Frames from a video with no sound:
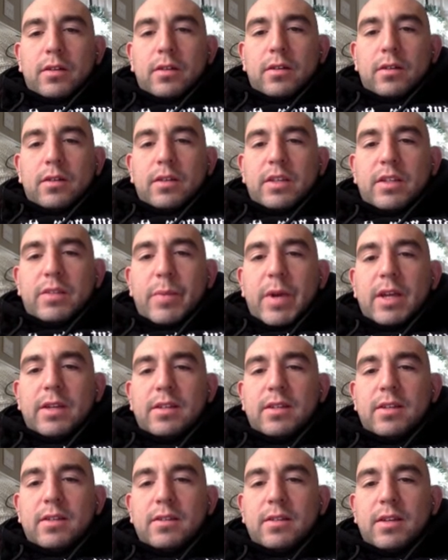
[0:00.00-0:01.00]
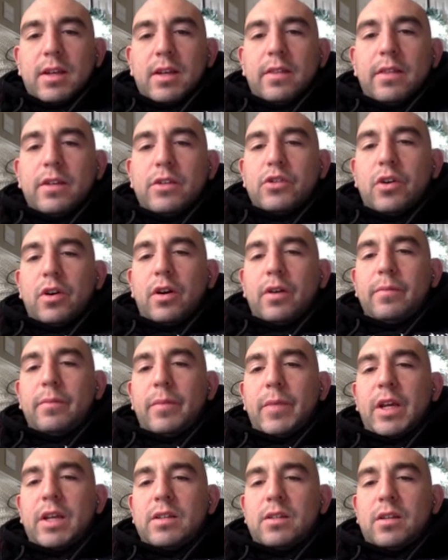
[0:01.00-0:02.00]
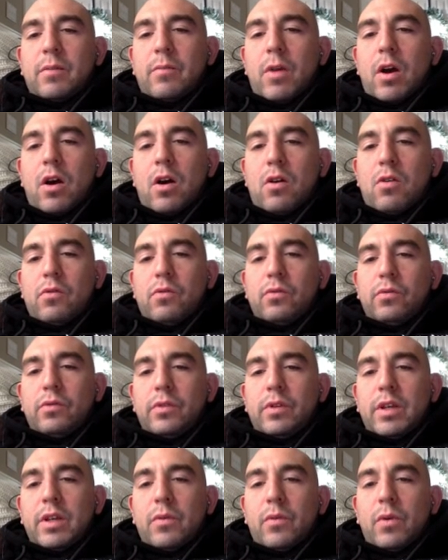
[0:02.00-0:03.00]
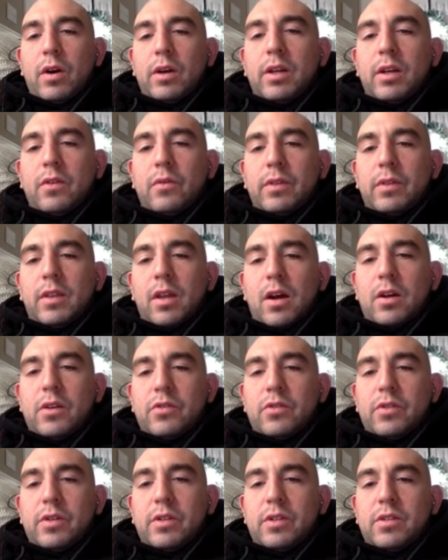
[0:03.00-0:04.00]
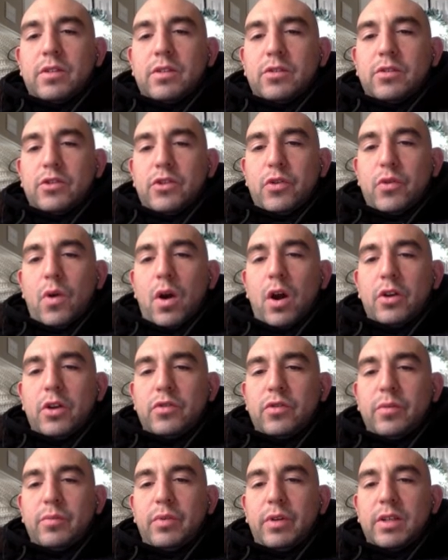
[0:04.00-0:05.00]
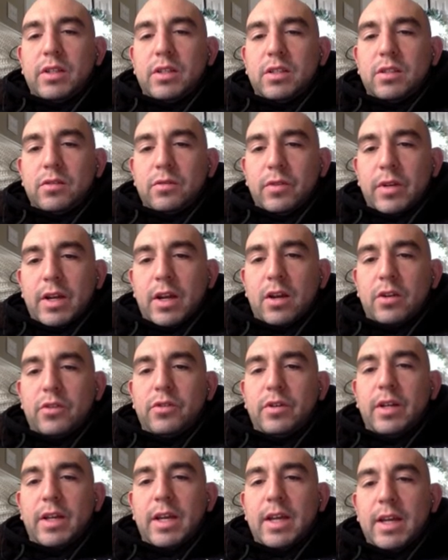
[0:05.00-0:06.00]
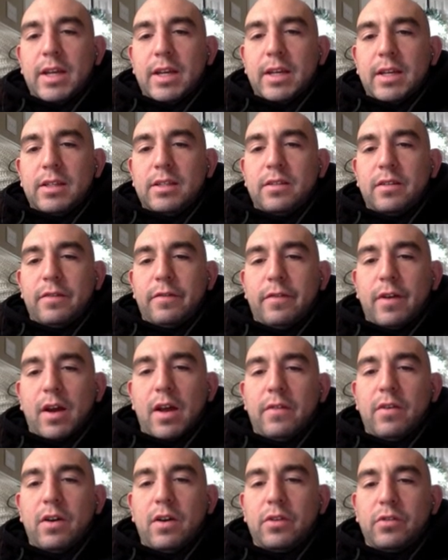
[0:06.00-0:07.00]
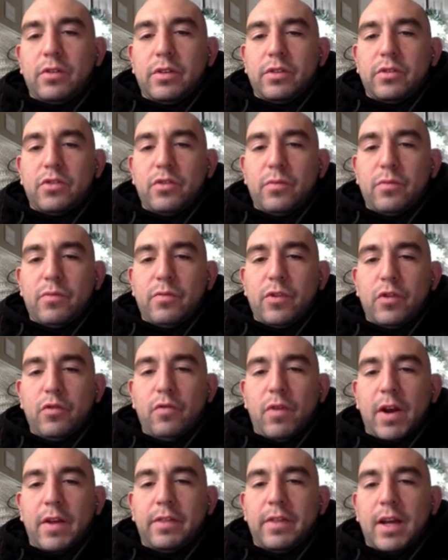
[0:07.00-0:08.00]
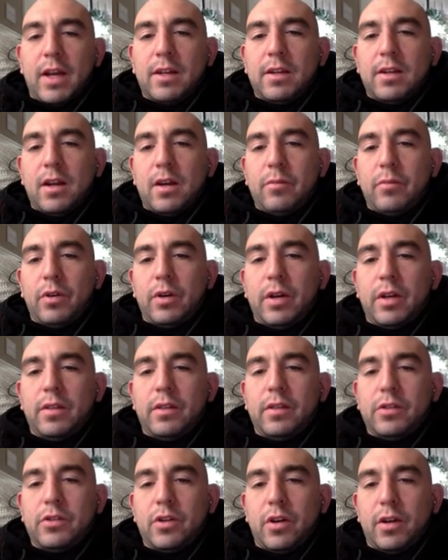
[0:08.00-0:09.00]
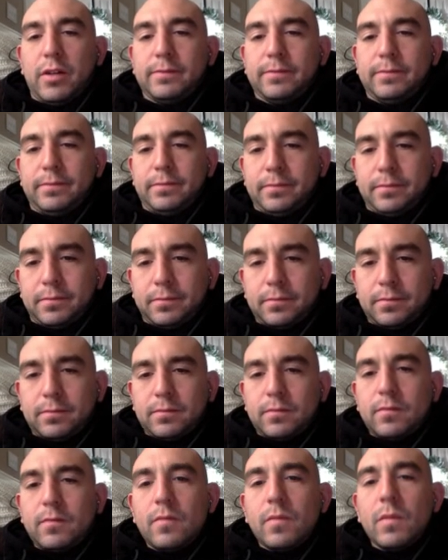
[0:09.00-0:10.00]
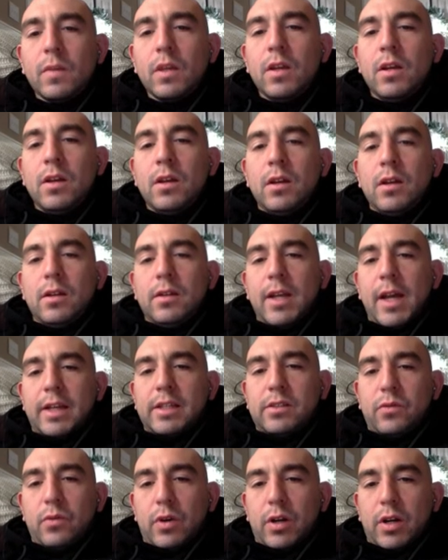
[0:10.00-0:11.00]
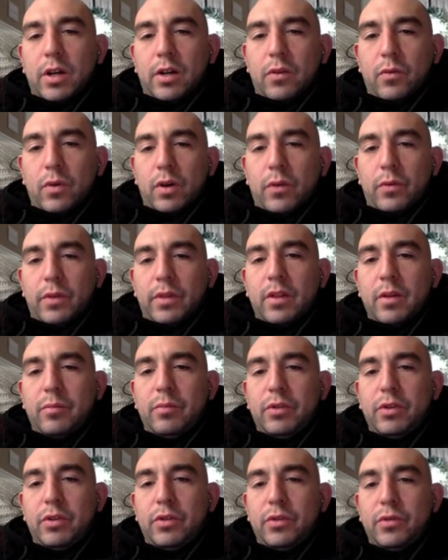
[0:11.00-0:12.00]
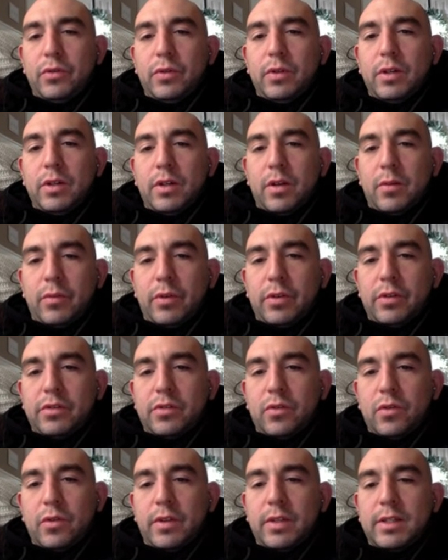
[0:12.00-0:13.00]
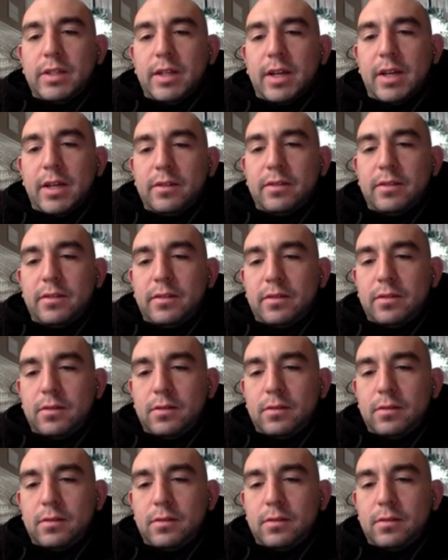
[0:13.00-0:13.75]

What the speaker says: the spaces in the chart because I'm only working with the hundreds. 200 plus 300 is 500. So you write that number in the chart. Next, we're going to work with the blue numbers or the tens.